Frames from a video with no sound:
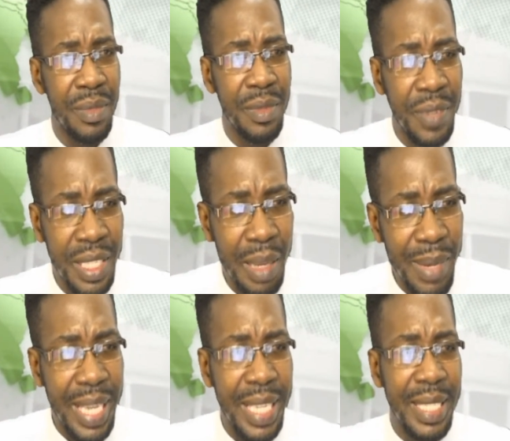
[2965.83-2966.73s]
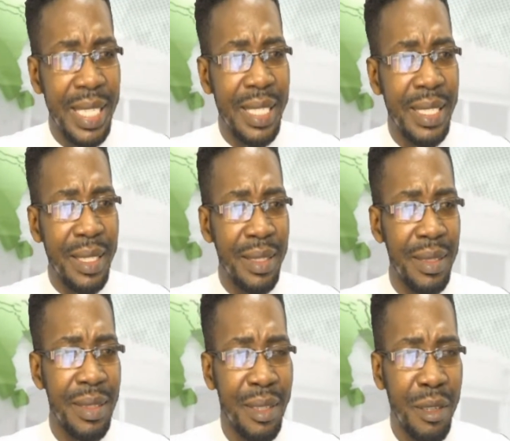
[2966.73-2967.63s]
victimized and
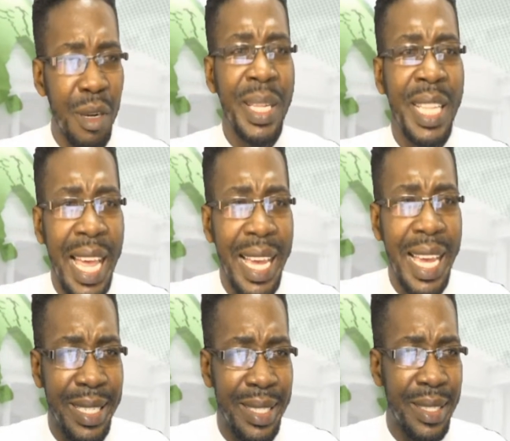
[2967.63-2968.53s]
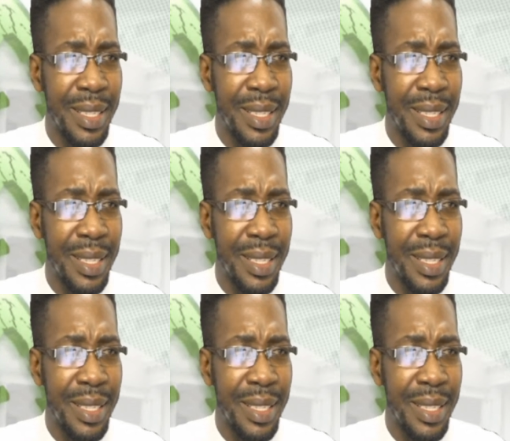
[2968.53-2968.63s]
criminalized